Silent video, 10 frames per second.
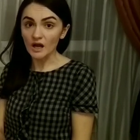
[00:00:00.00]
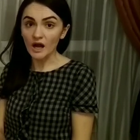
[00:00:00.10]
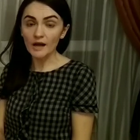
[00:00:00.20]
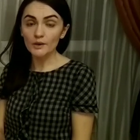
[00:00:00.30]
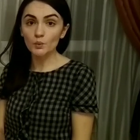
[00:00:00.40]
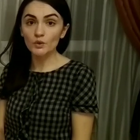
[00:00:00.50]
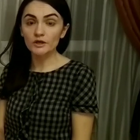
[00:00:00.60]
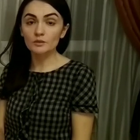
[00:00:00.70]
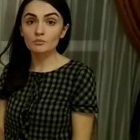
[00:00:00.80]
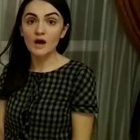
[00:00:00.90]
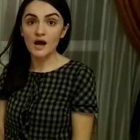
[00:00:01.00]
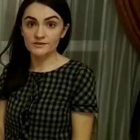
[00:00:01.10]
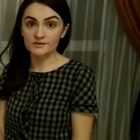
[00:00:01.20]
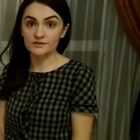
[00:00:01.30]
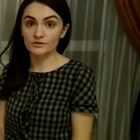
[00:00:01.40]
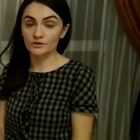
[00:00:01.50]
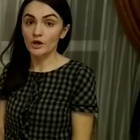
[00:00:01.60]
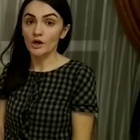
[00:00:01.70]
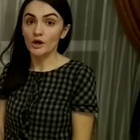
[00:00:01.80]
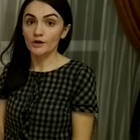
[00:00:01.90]
I must
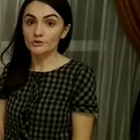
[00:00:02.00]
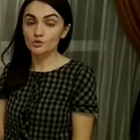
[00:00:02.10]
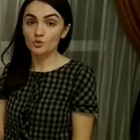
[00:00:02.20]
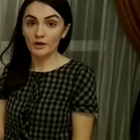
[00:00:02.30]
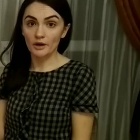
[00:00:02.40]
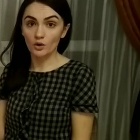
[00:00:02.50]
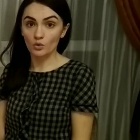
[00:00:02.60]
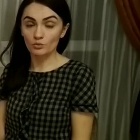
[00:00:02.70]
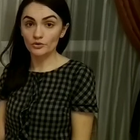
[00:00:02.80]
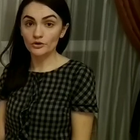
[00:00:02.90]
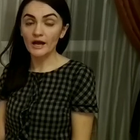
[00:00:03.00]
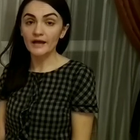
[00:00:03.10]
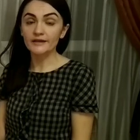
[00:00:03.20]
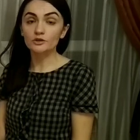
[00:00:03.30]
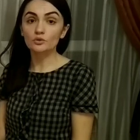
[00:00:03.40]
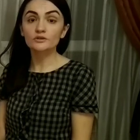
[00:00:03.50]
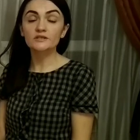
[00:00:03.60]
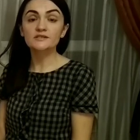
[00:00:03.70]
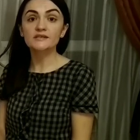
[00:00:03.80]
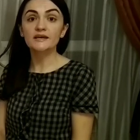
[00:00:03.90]
do my homework. I can
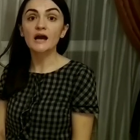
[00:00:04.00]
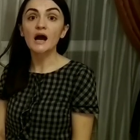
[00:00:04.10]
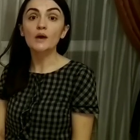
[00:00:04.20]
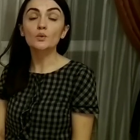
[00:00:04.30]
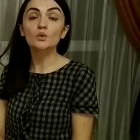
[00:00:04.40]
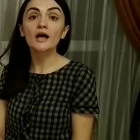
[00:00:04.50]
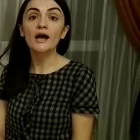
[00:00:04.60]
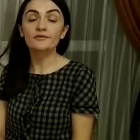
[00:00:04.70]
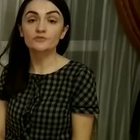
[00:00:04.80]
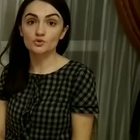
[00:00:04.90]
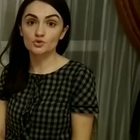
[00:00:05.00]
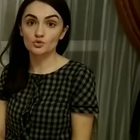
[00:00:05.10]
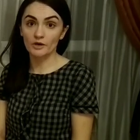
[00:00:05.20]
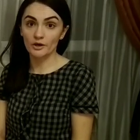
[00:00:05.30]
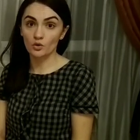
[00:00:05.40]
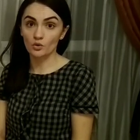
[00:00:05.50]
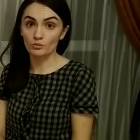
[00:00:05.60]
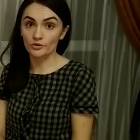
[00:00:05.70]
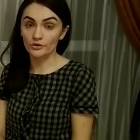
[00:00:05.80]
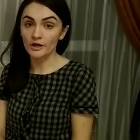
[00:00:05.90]
only say I will have to do my
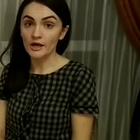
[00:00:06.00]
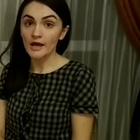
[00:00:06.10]
homework.